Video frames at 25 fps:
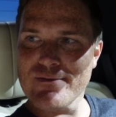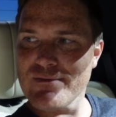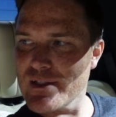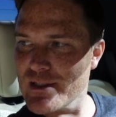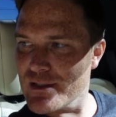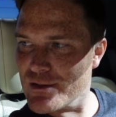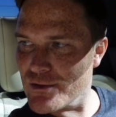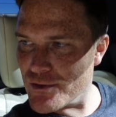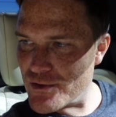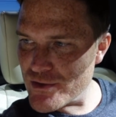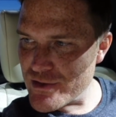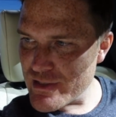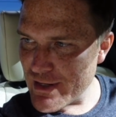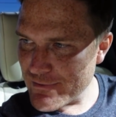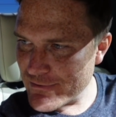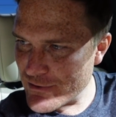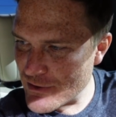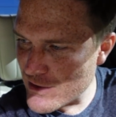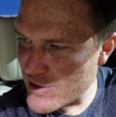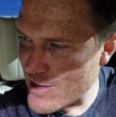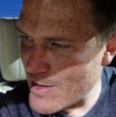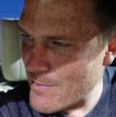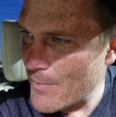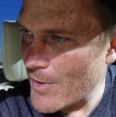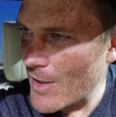vehicles
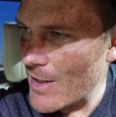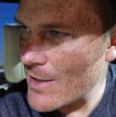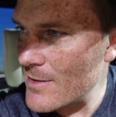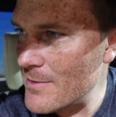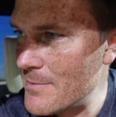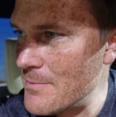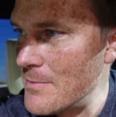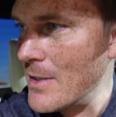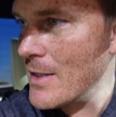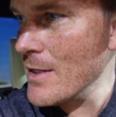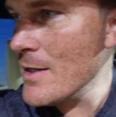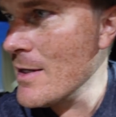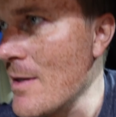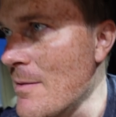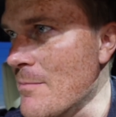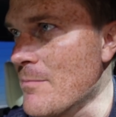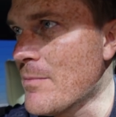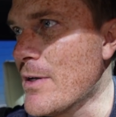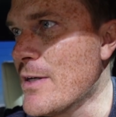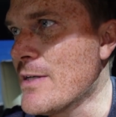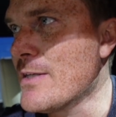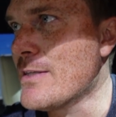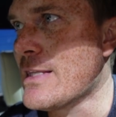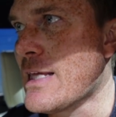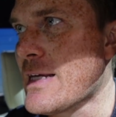after they bought them,
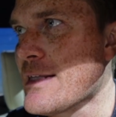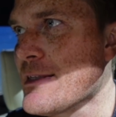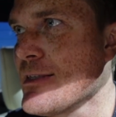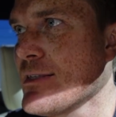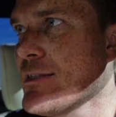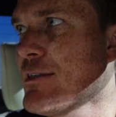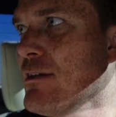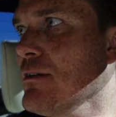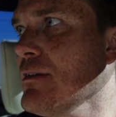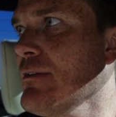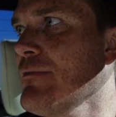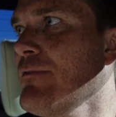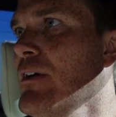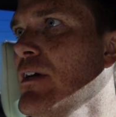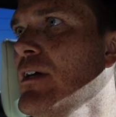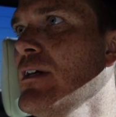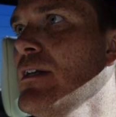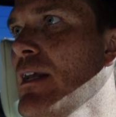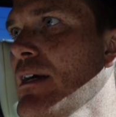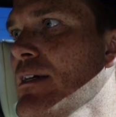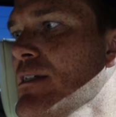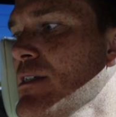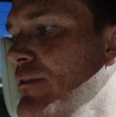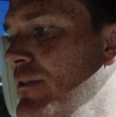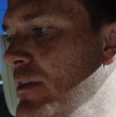but that's still a very
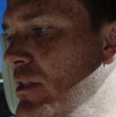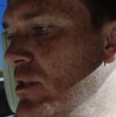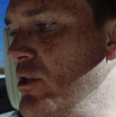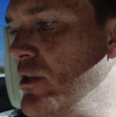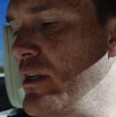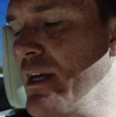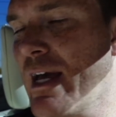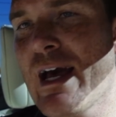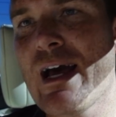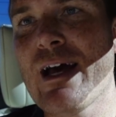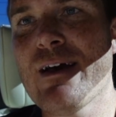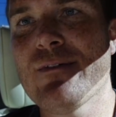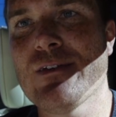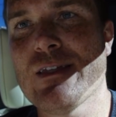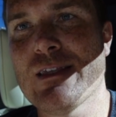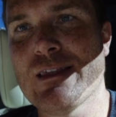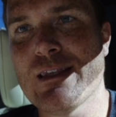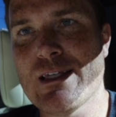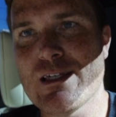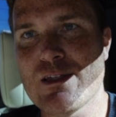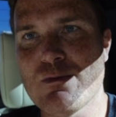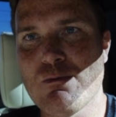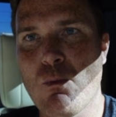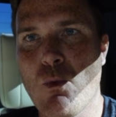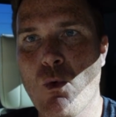nice feature to have in
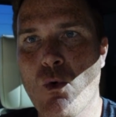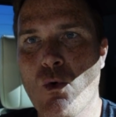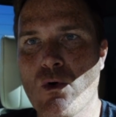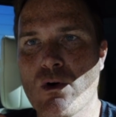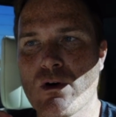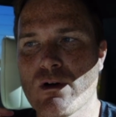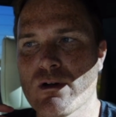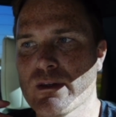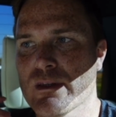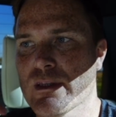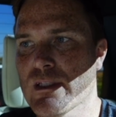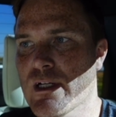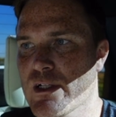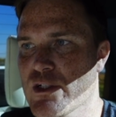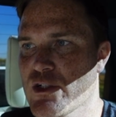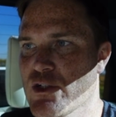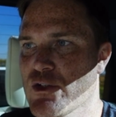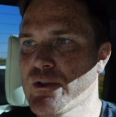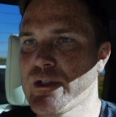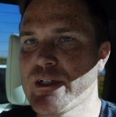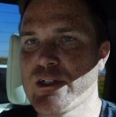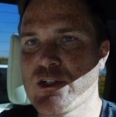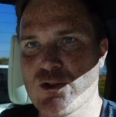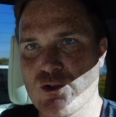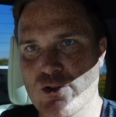these more
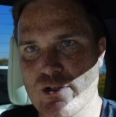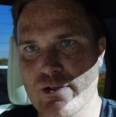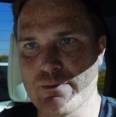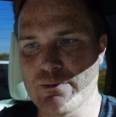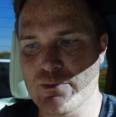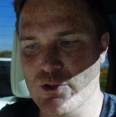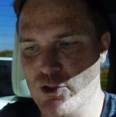luxury trim